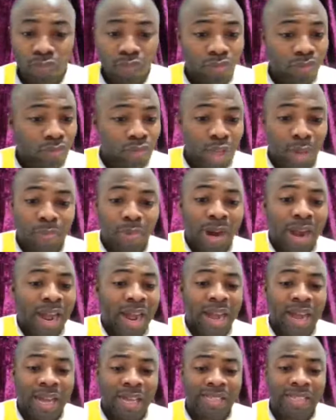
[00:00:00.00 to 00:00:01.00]
The
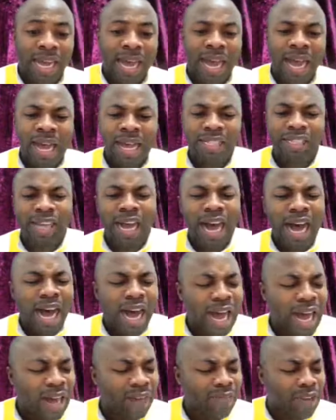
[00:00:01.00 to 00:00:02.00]
presence
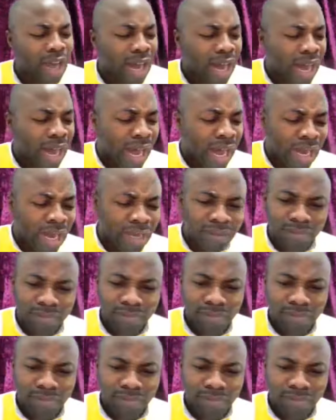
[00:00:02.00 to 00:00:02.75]
of God.